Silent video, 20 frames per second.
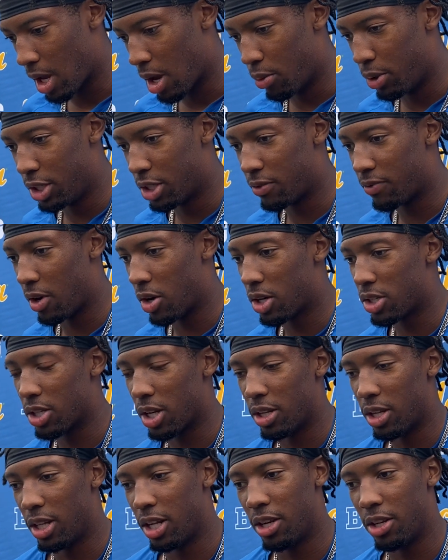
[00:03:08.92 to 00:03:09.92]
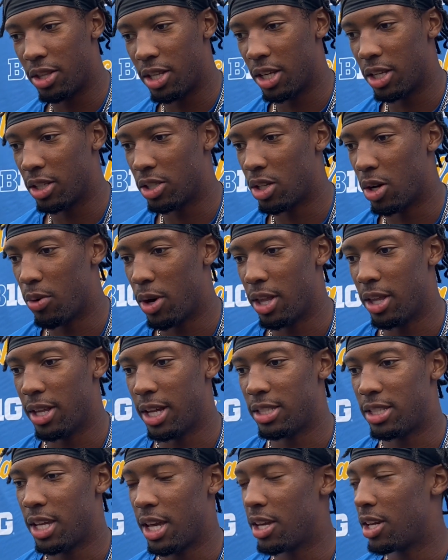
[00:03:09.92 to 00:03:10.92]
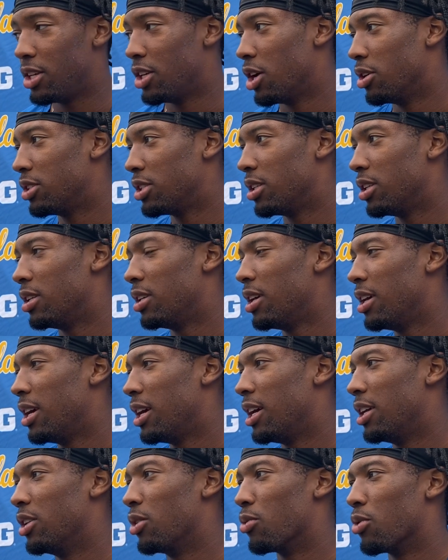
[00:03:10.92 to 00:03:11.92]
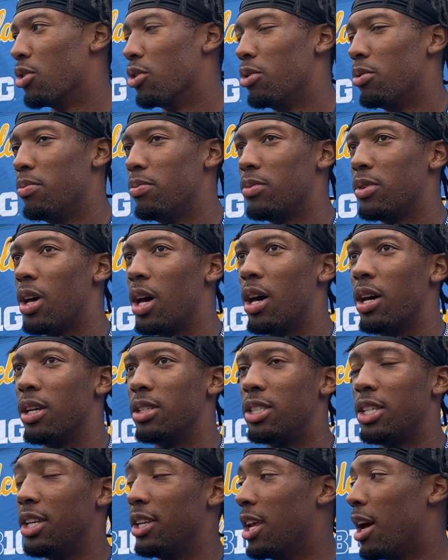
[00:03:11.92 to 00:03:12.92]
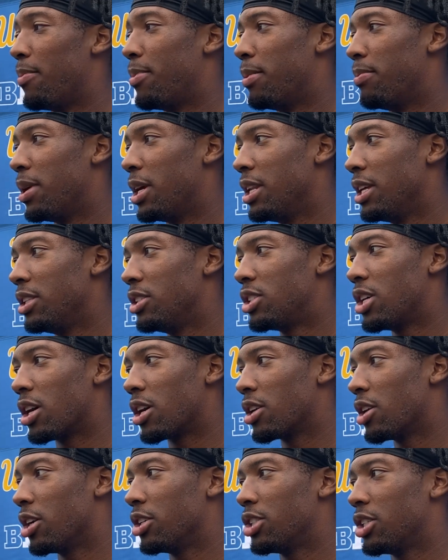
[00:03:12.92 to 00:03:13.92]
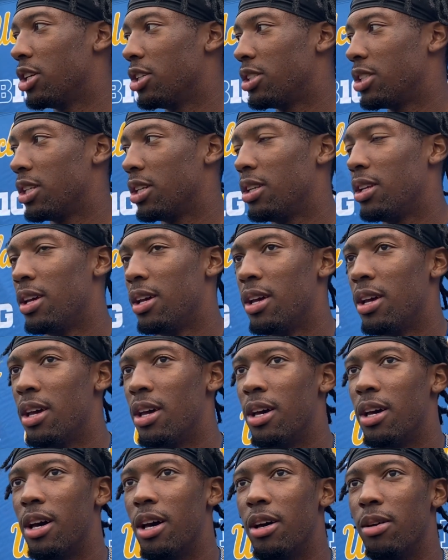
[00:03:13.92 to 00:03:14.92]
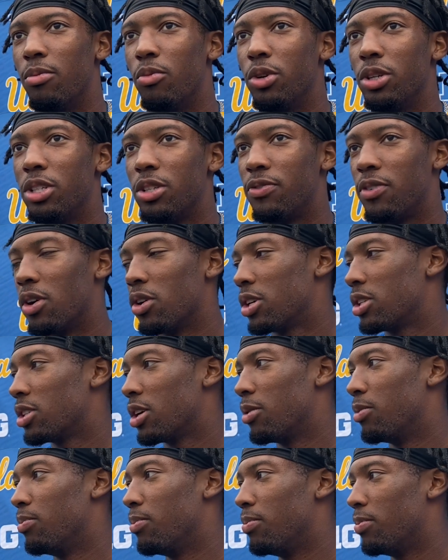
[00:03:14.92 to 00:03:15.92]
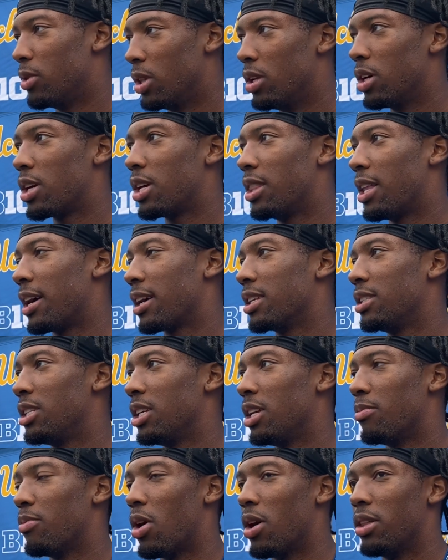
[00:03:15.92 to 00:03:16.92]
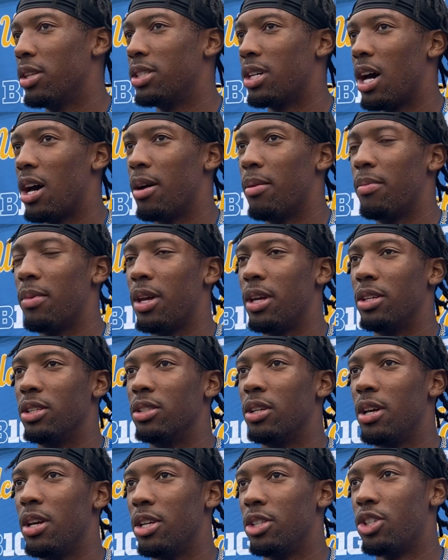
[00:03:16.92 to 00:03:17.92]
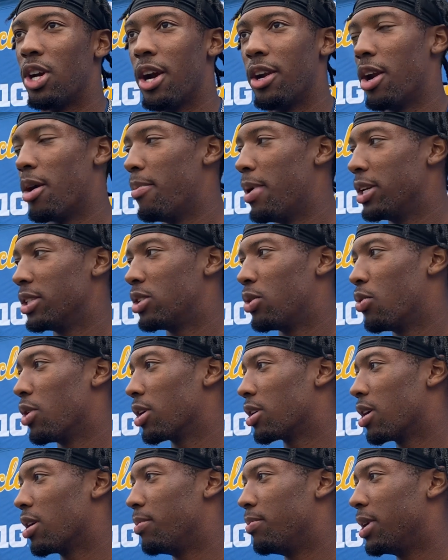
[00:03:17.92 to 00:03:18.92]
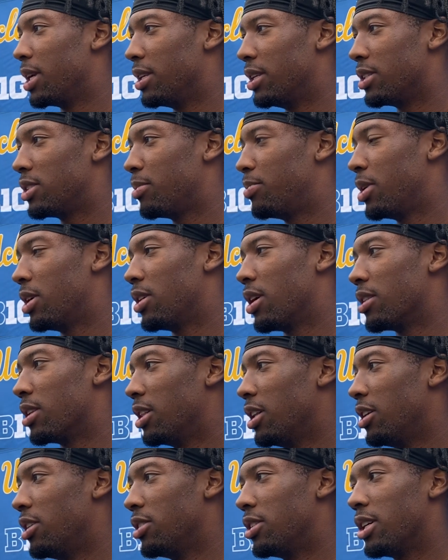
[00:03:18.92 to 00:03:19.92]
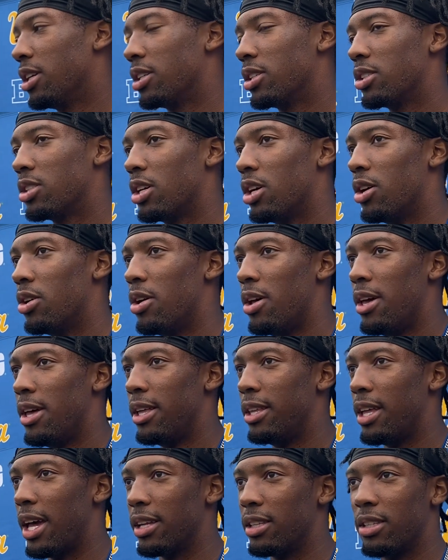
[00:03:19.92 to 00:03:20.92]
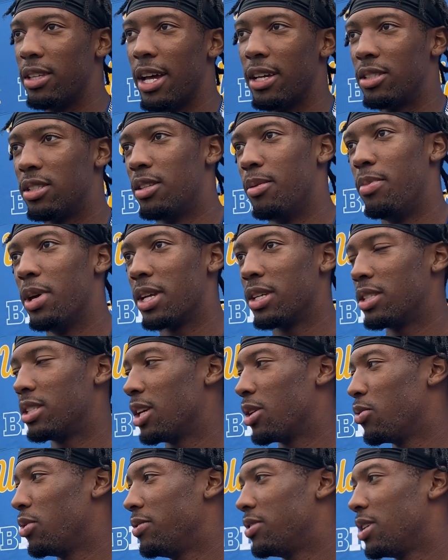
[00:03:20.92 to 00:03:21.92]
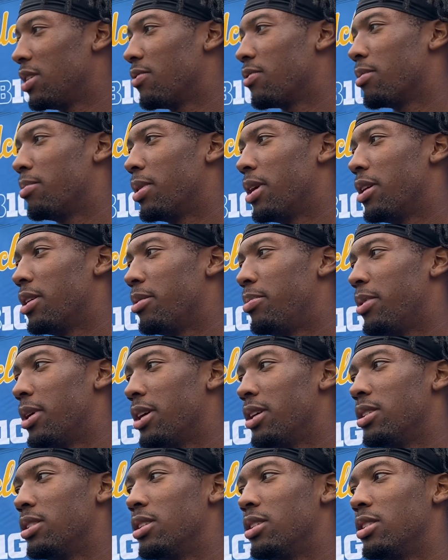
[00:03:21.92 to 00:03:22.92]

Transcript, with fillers: And we just focus on the little things. So whether that's taking notes in the, in the room, uh, sitting up in meetings, tucking our shirts in, um, we just focus on looking like a team all the time and trying our best to work on being disciplined on the little things. So that, that's the biggest thing we've seen from player to player.